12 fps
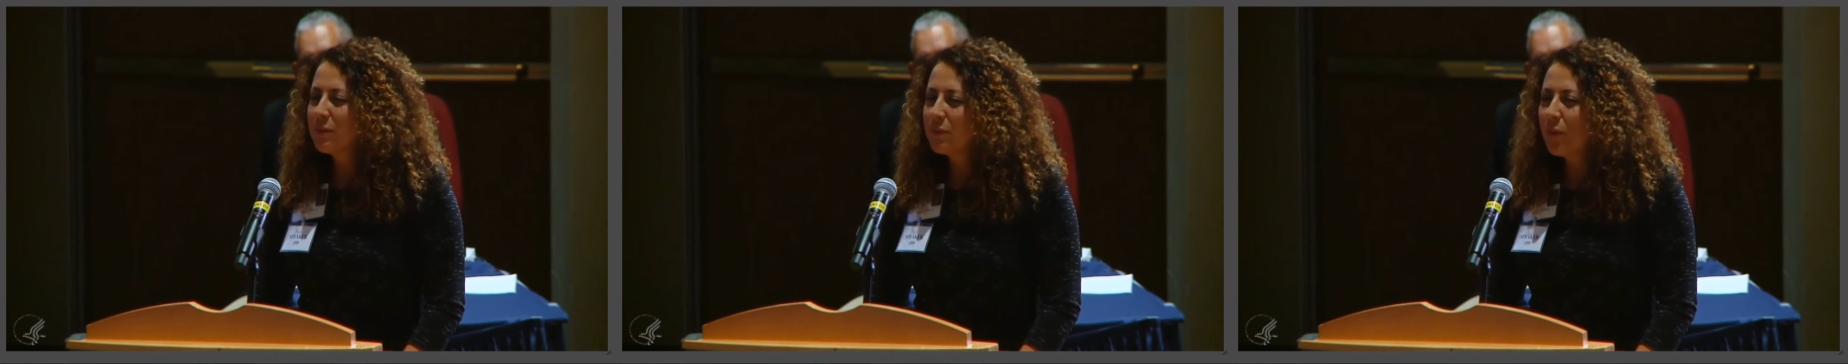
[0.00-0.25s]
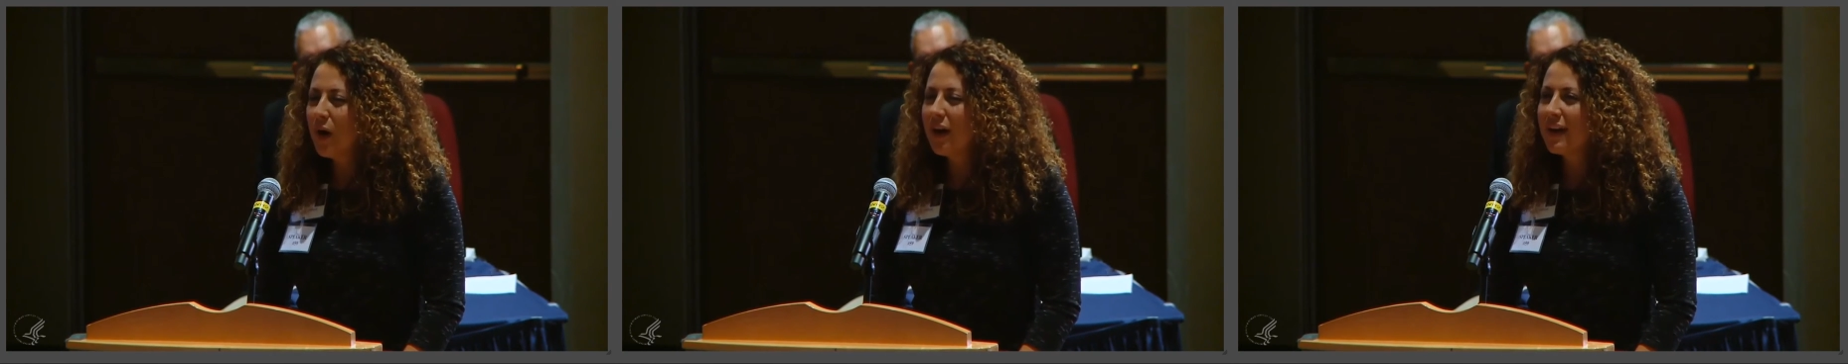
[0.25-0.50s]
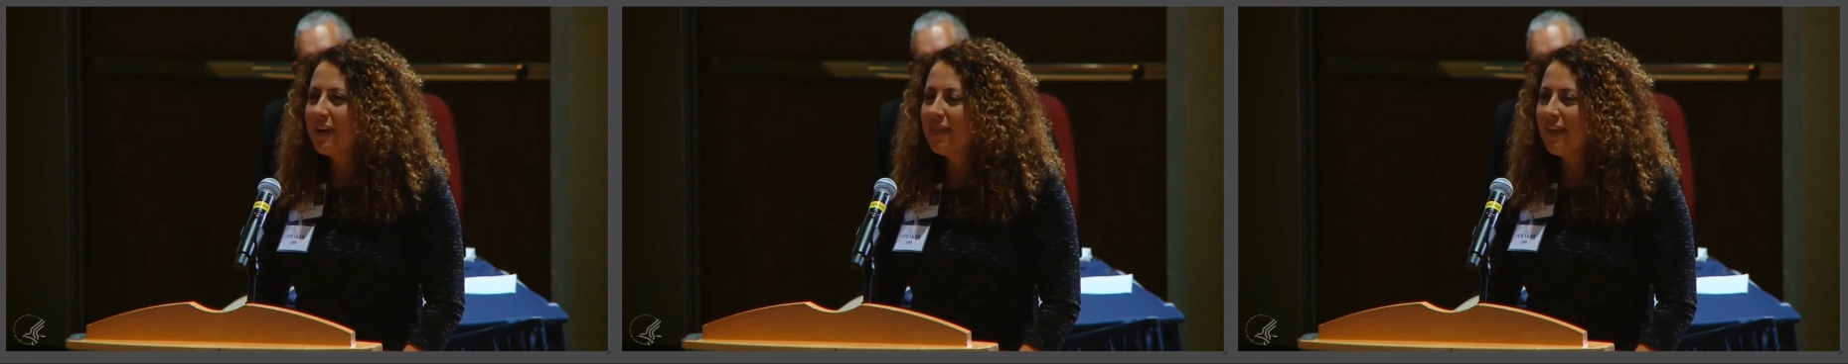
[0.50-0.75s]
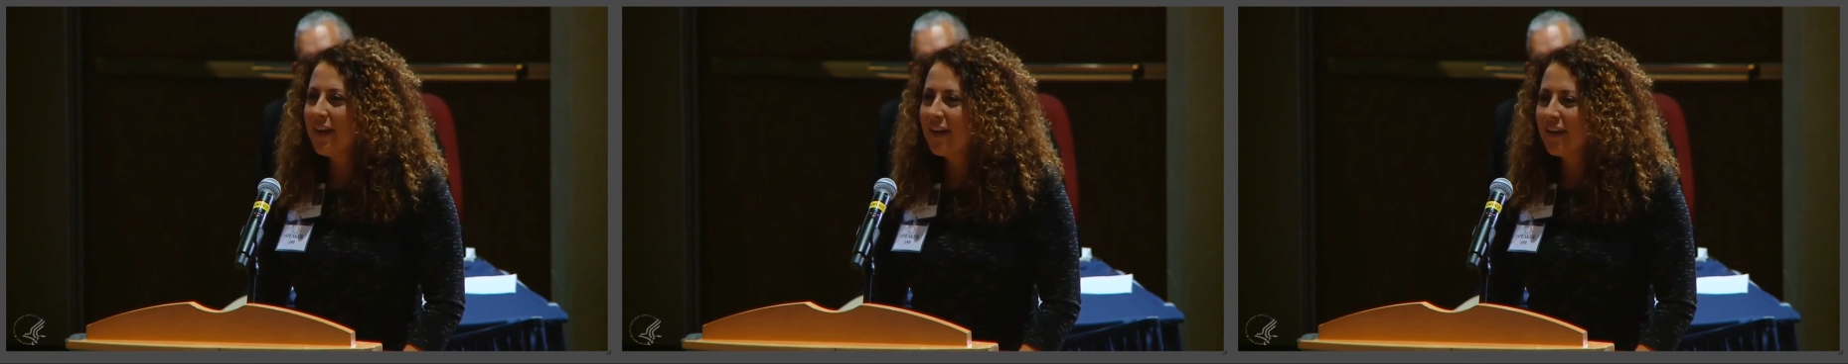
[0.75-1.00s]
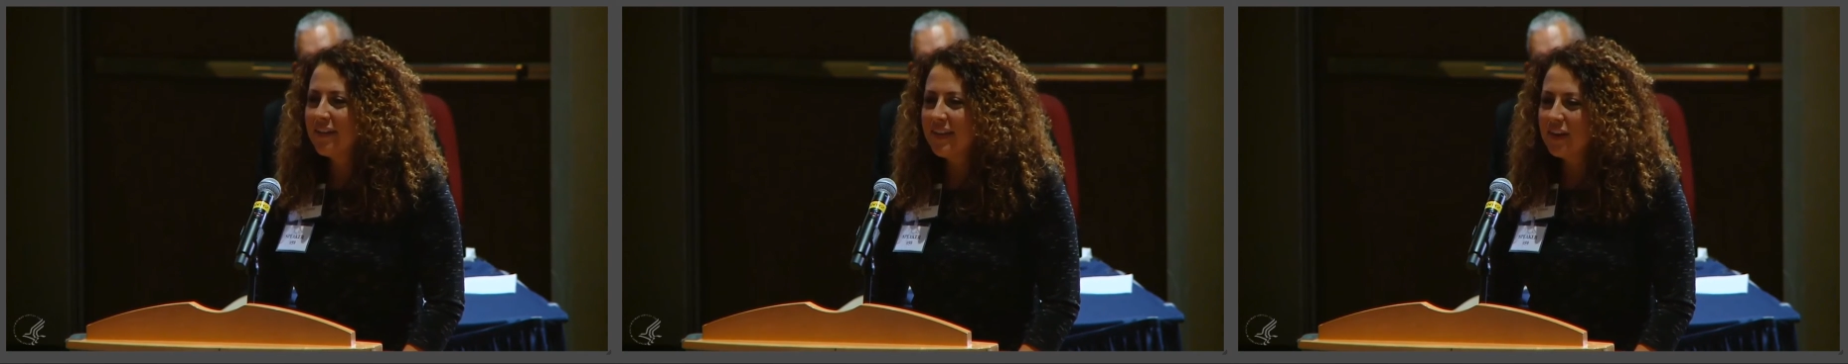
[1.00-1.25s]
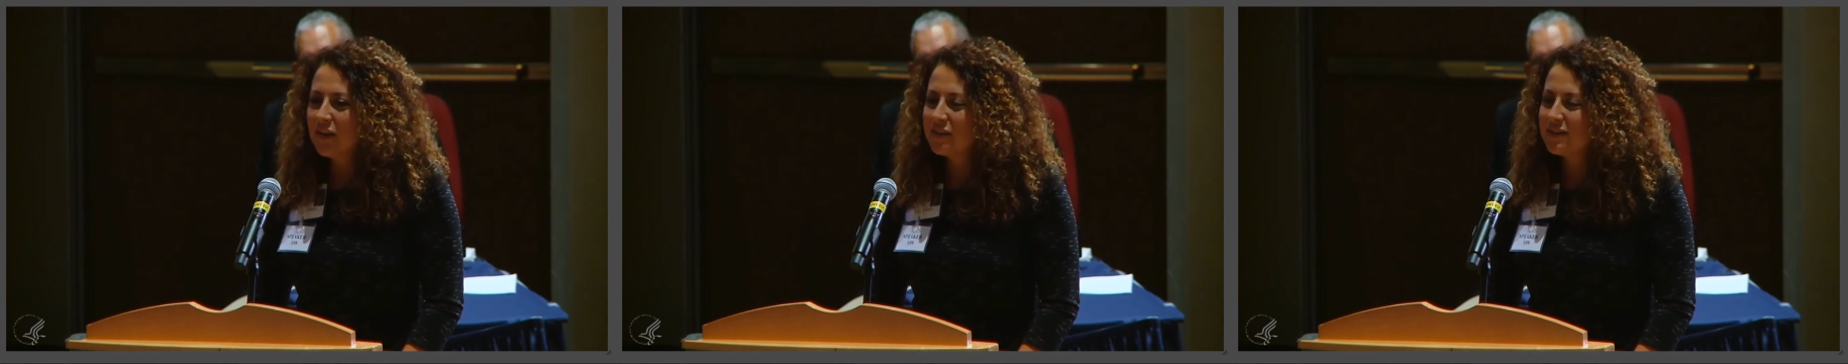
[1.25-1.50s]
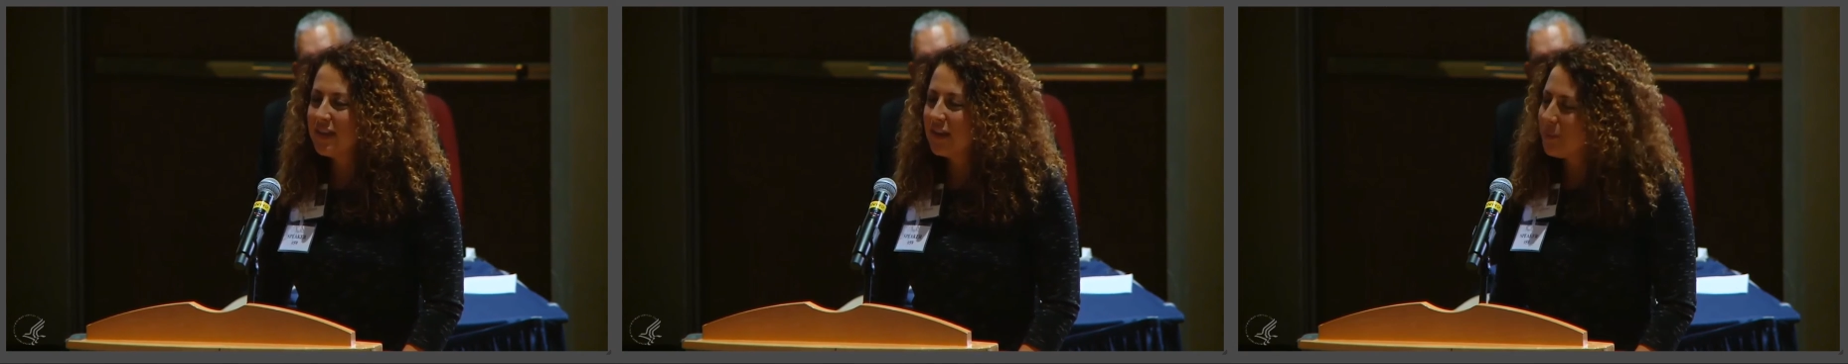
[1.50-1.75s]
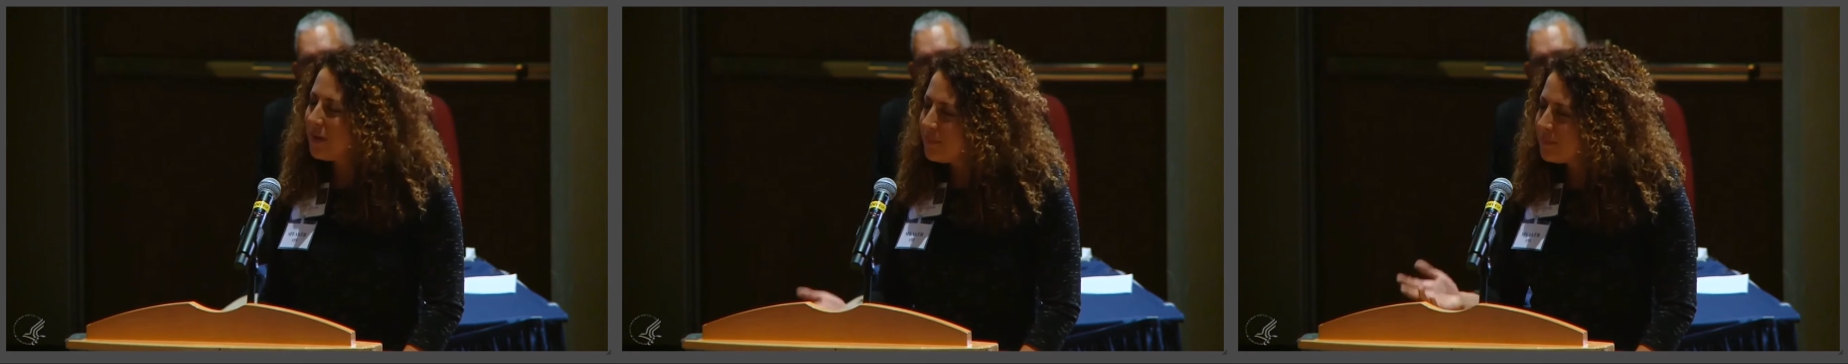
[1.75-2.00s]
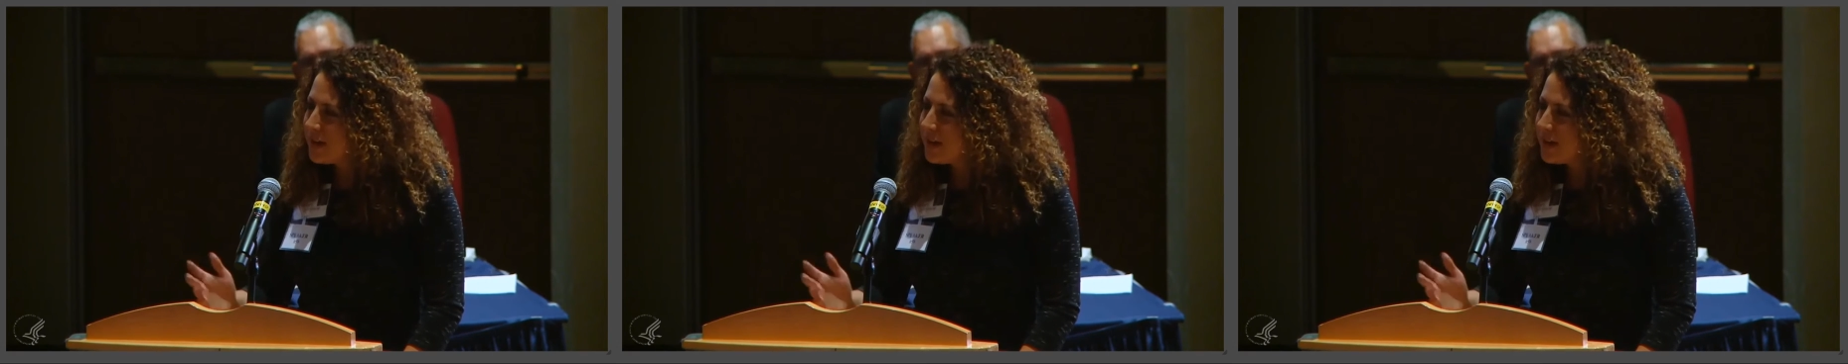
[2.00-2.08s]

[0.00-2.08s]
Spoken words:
I would walk in there and they'd all say, well,